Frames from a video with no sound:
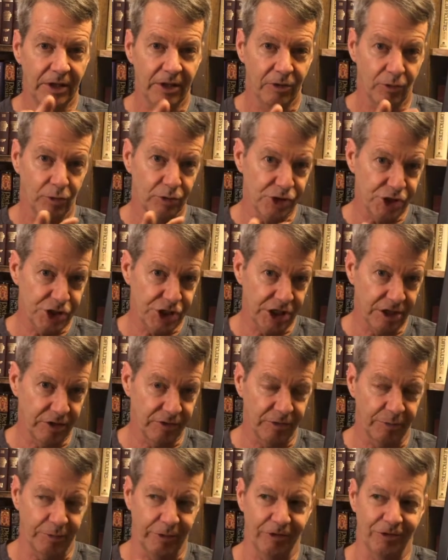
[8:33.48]
or she is
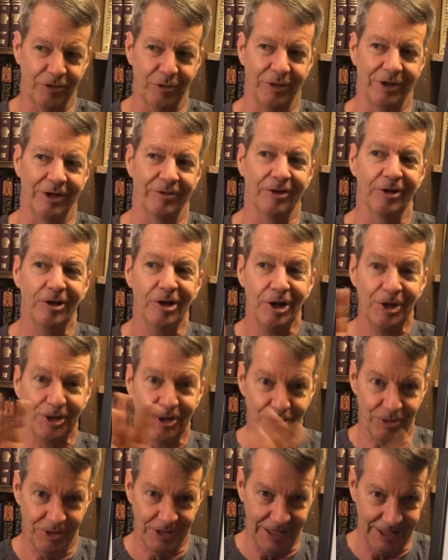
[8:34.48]
a person, whatever,
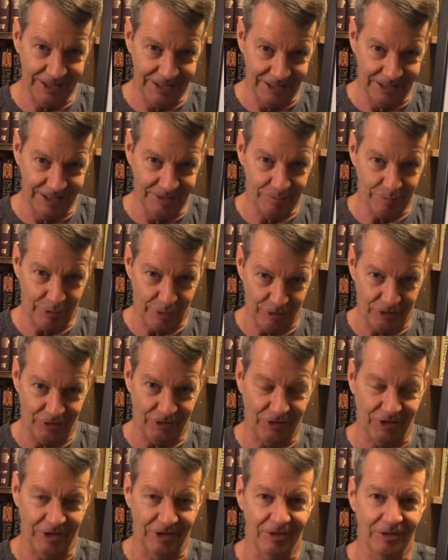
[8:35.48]
creating
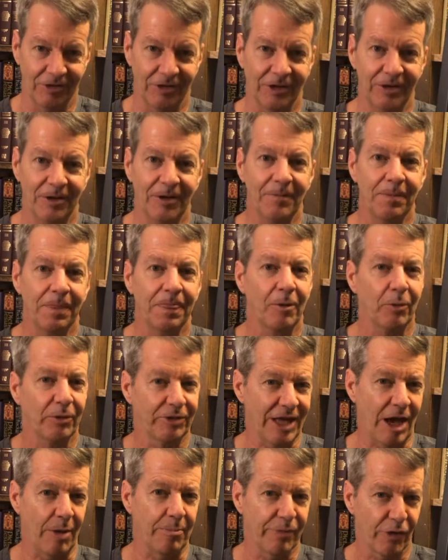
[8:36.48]
persons
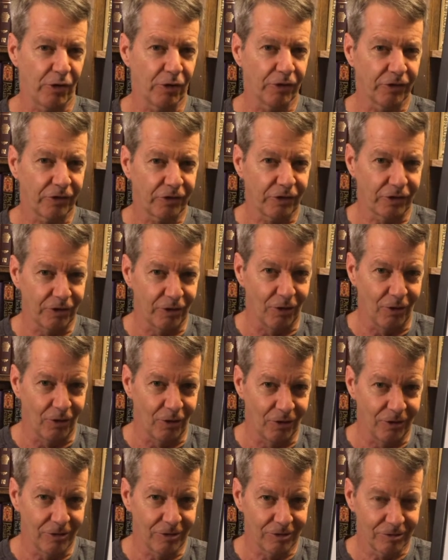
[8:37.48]
without
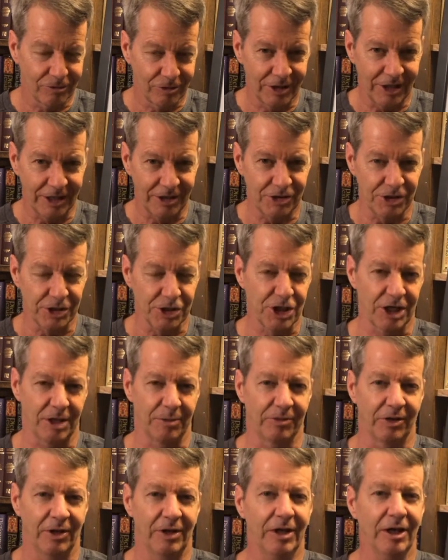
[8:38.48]
personal
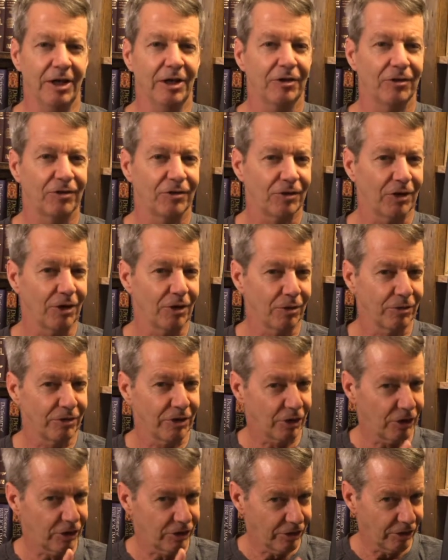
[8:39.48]
relationships. So the,
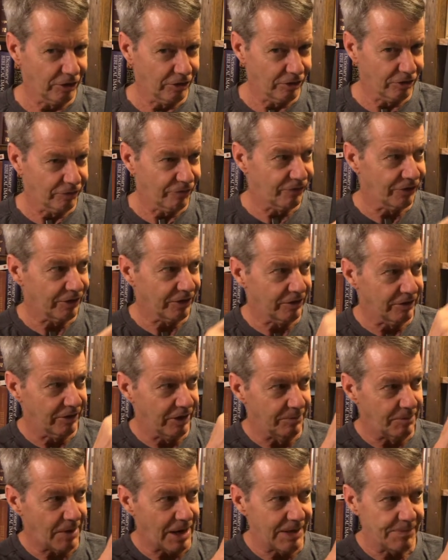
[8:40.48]
the, the,
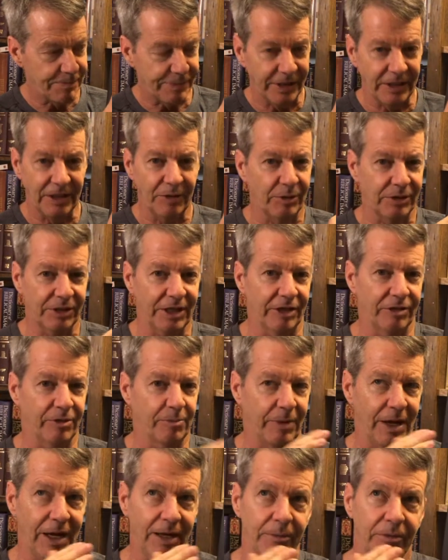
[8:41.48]
in my opinion, without the
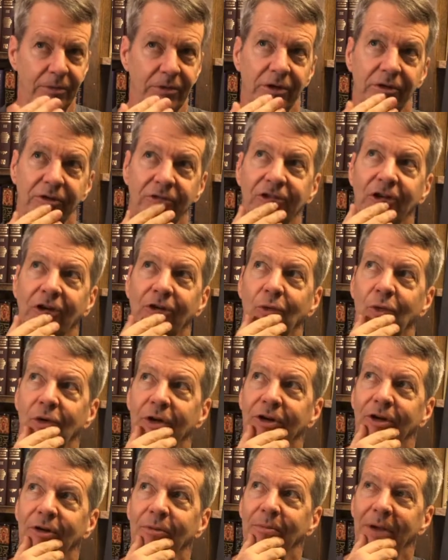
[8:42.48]
Bible, you start
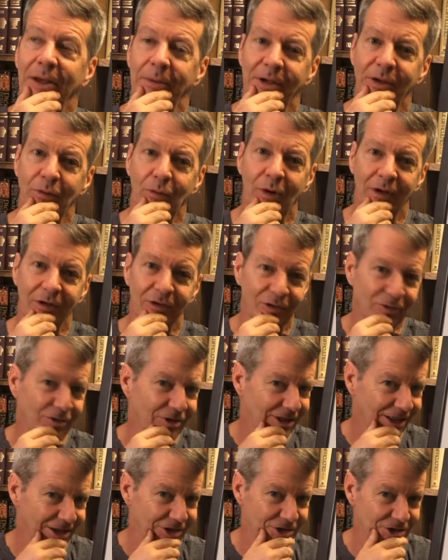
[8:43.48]
wondering maybe he wants a
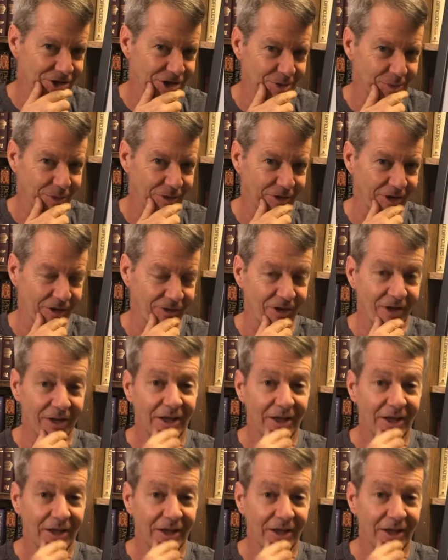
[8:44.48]
relationship with us.